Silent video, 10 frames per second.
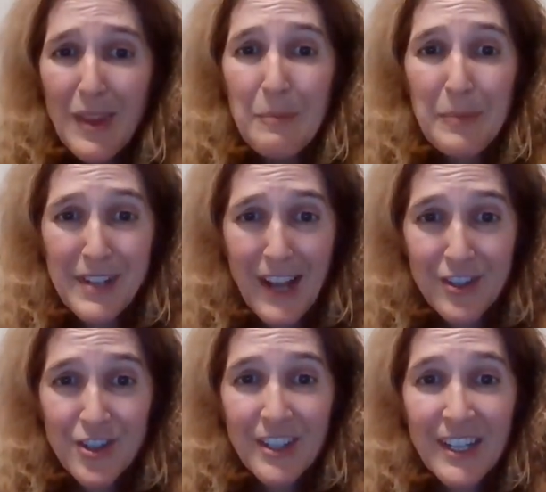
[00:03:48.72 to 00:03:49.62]

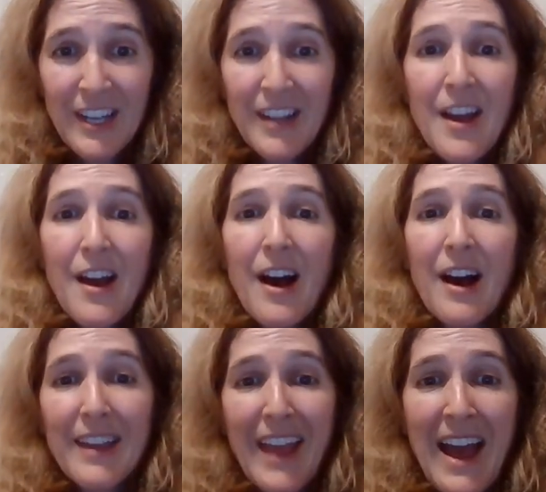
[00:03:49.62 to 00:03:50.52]
potentially
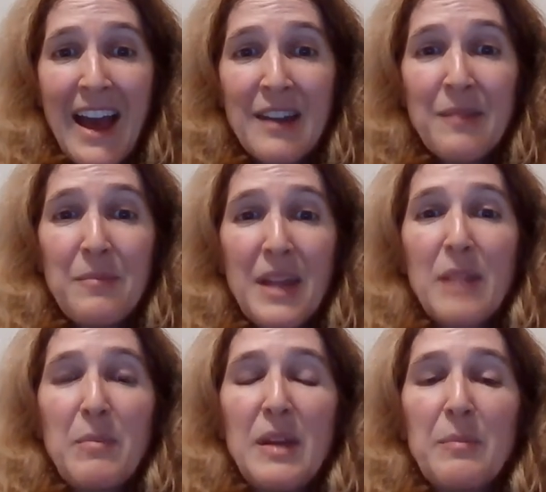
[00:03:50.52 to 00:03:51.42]
can make
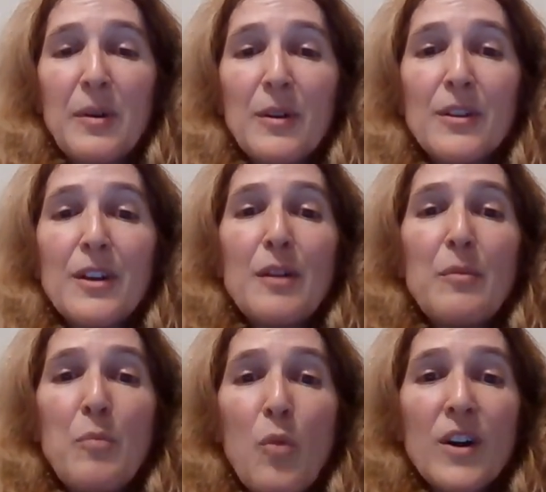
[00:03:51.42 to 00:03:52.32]
people
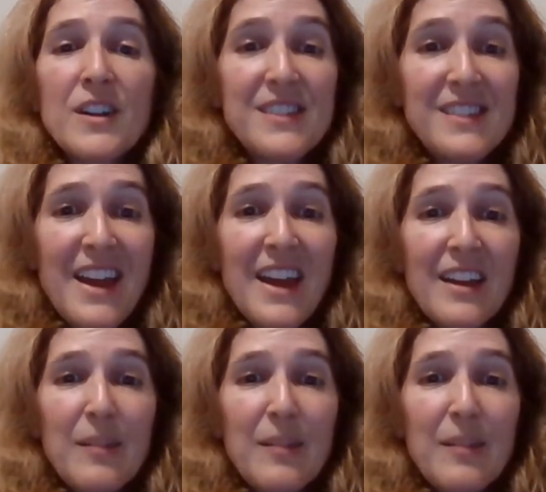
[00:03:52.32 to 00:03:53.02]
more sick,